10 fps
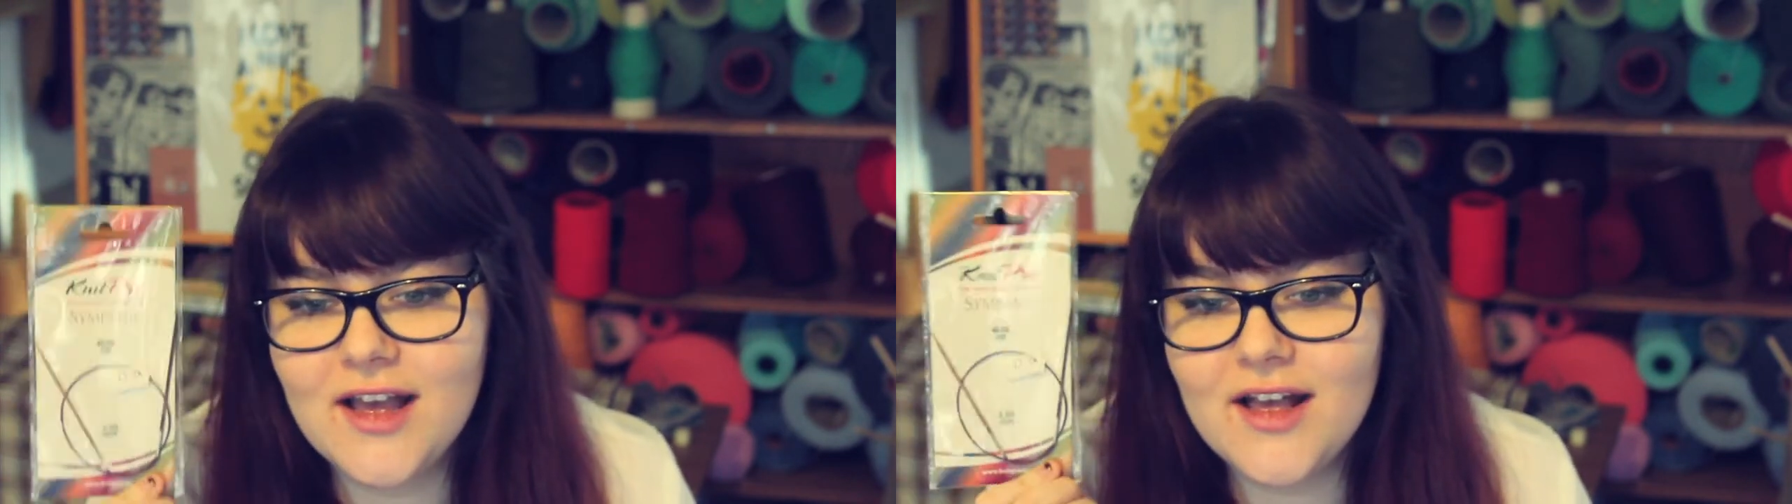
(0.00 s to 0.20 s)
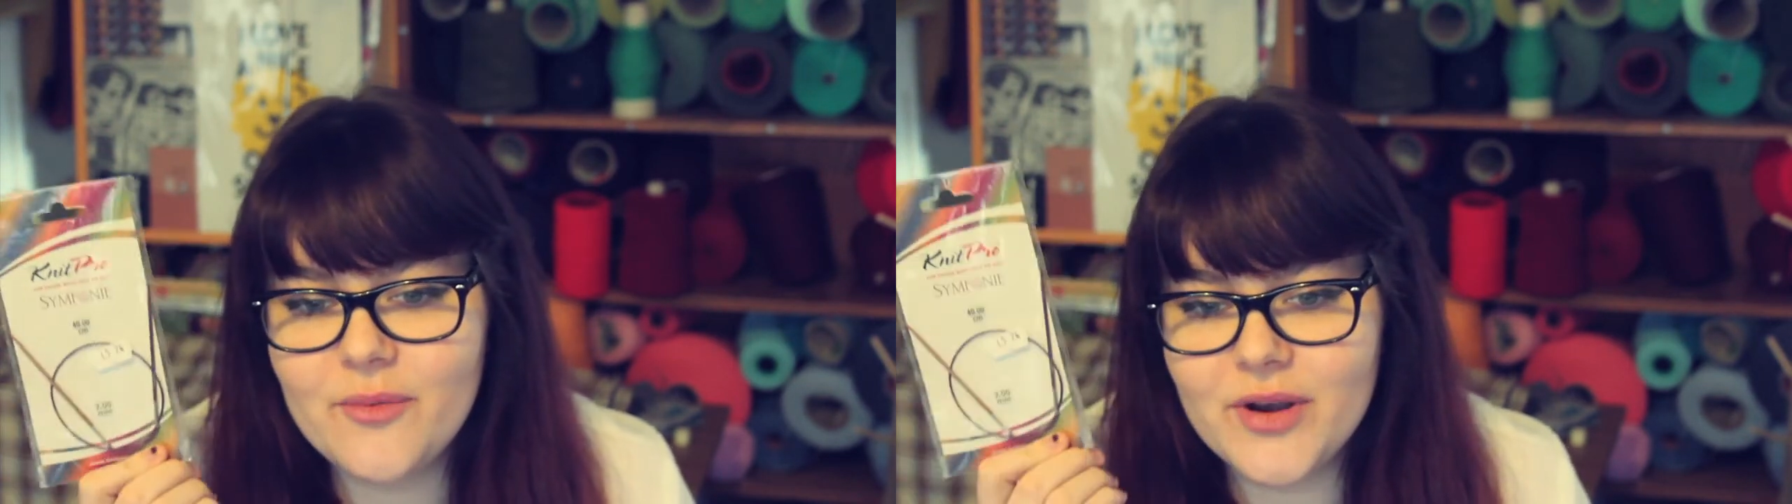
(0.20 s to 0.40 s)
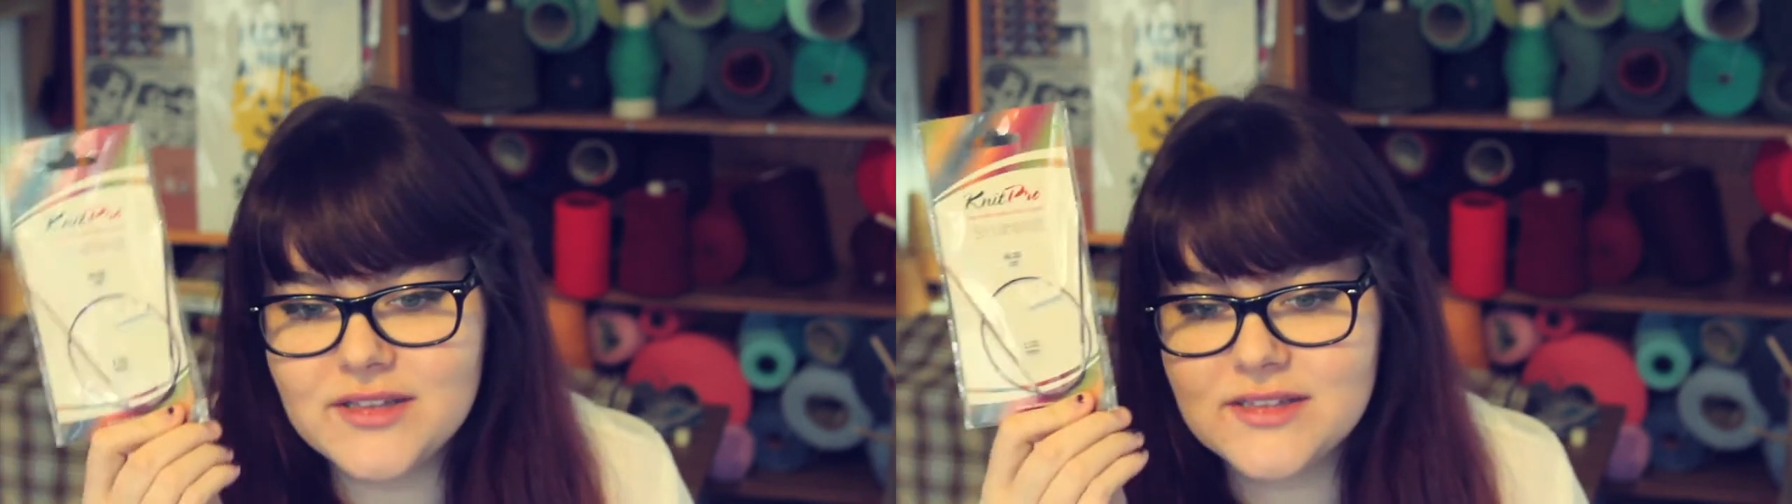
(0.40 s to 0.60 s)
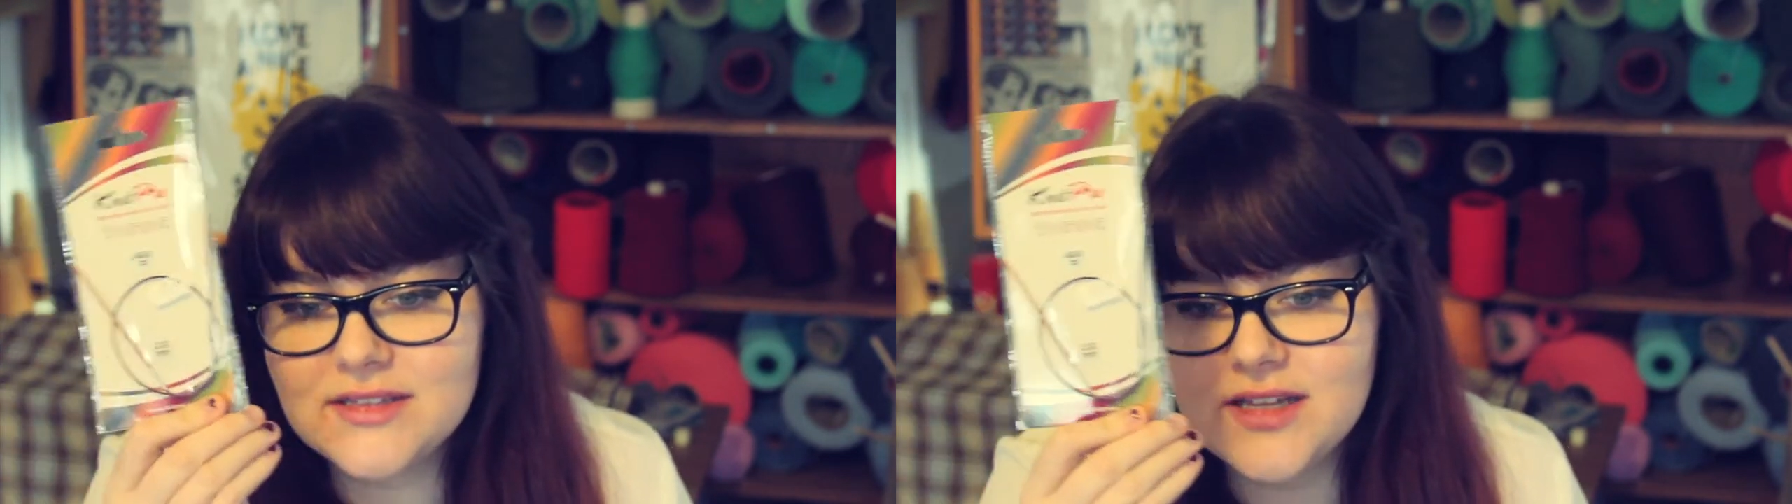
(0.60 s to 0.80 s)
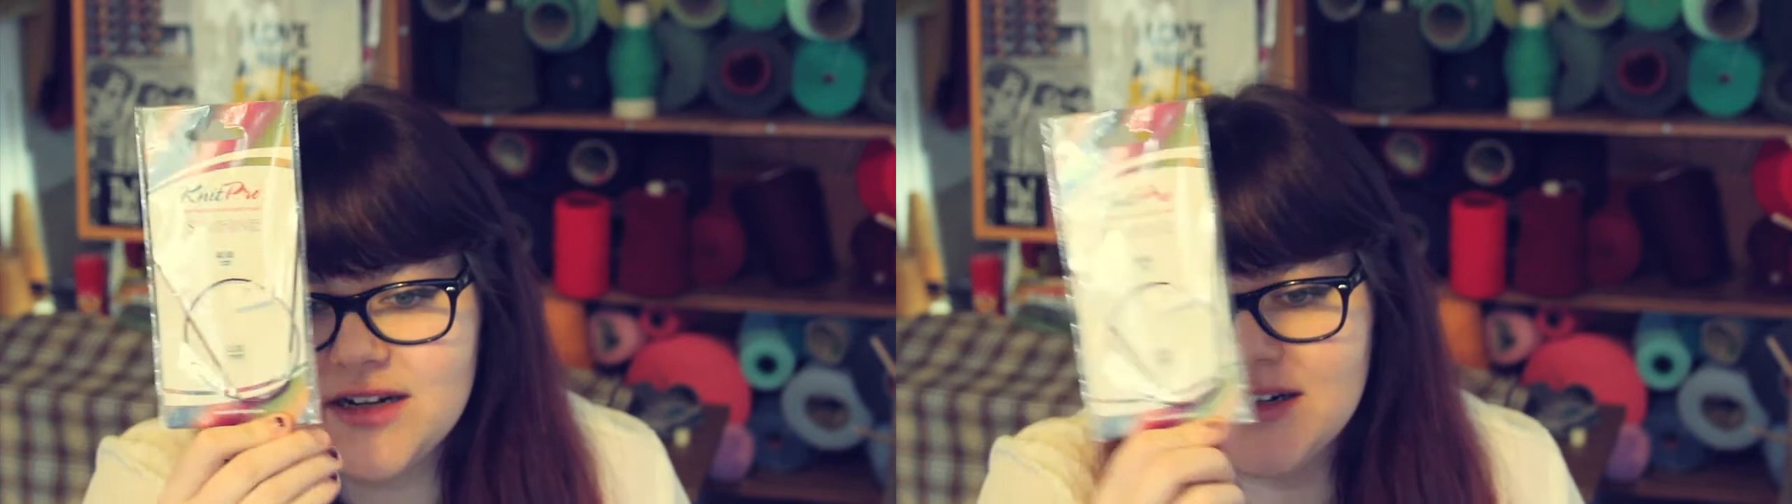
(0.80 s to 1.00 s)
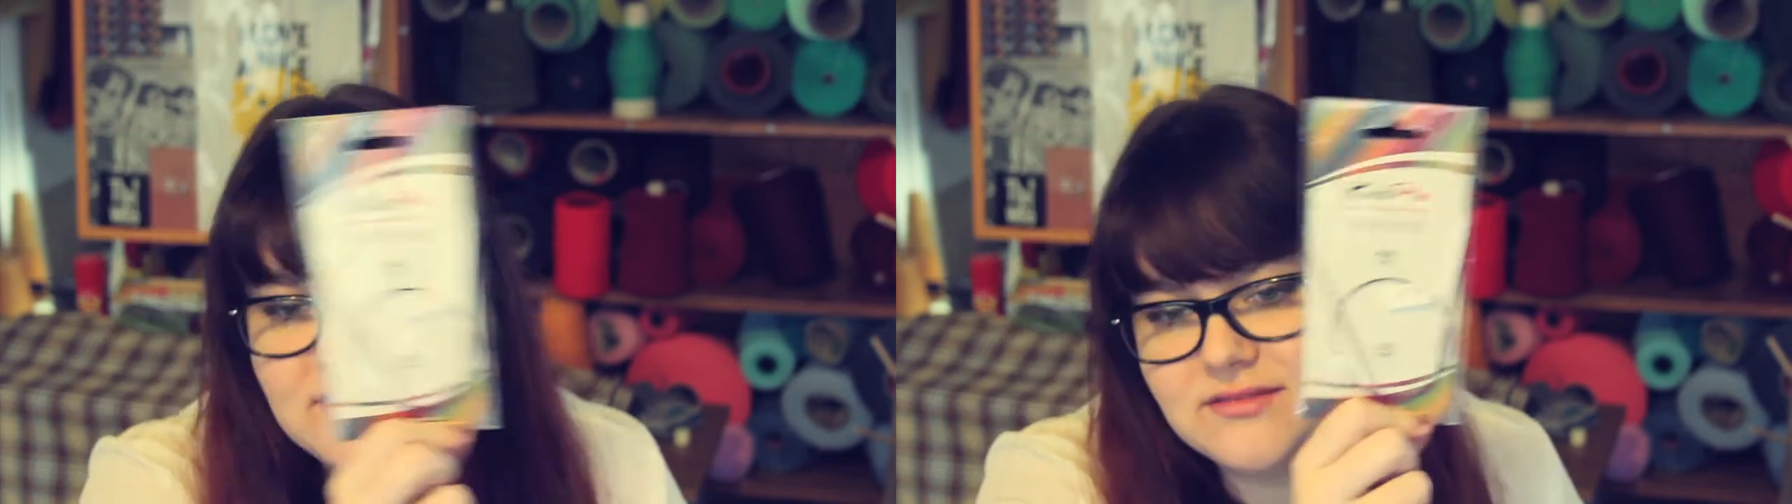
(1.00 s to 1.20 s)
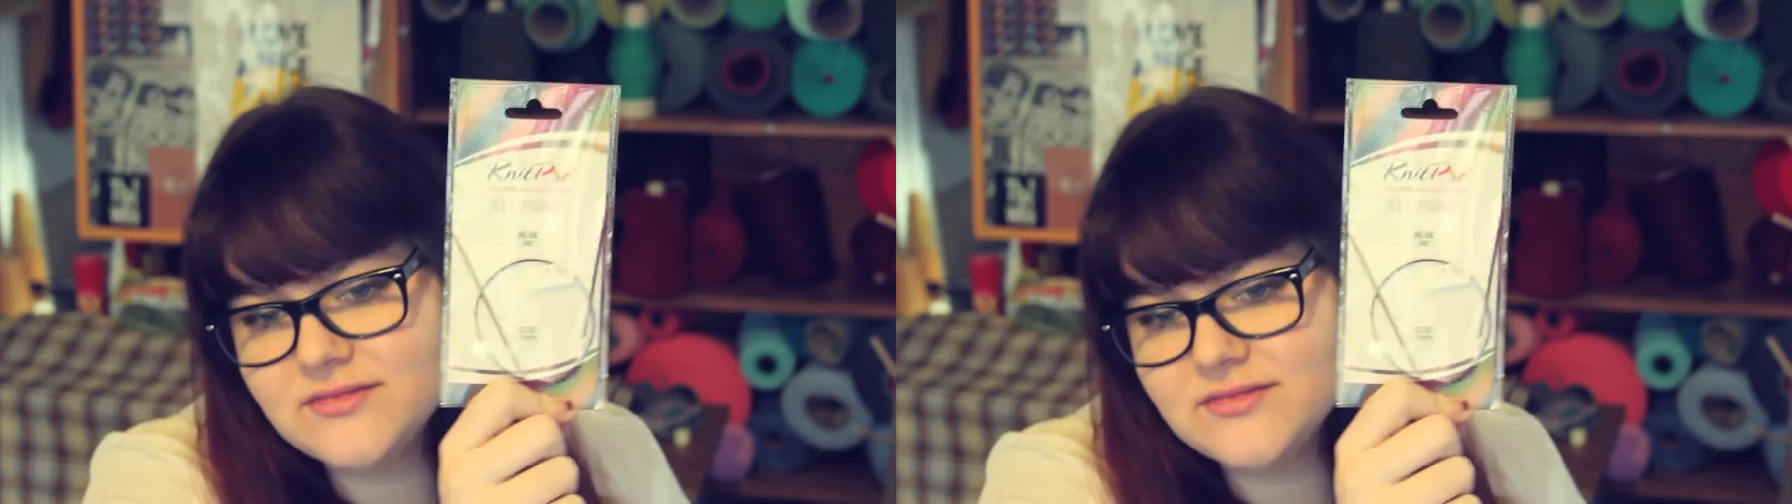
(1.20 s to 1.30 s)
ones. They're